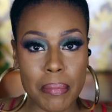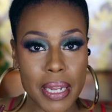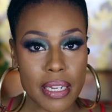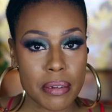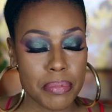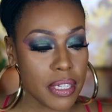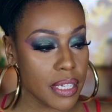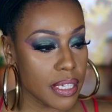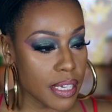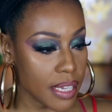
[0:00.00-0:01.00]
on my lips and
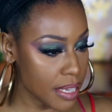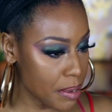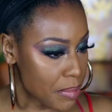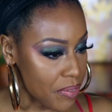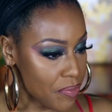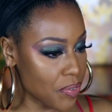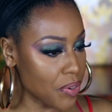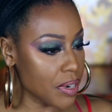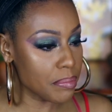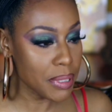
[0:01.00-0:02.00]
things like that
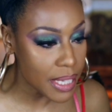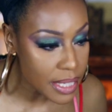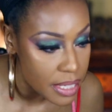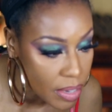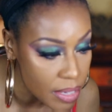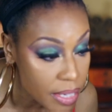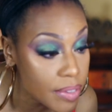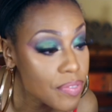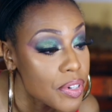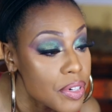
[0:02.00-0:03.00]
before but that's
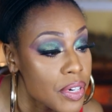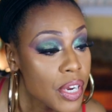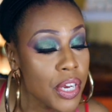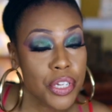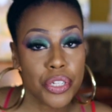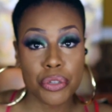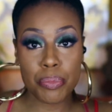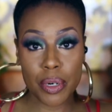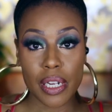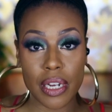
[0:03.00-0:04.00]
only if you're
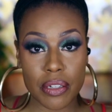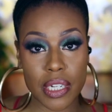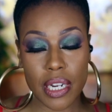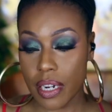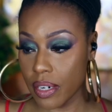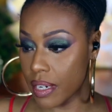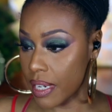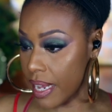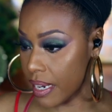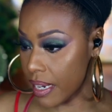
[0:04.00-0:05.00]
super close and under a
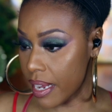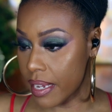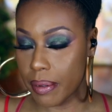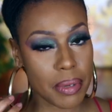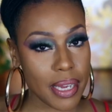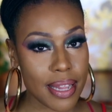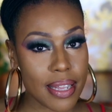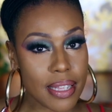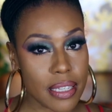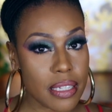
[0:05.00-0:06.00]
lot of light but I
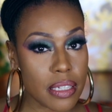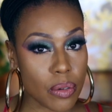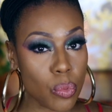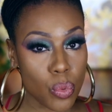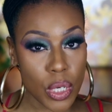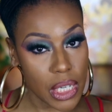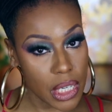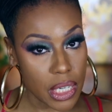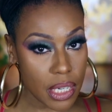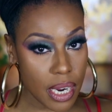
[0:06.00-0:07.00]
think this is a
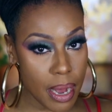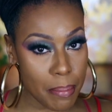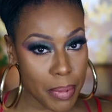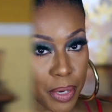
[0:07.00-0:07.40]
really good combo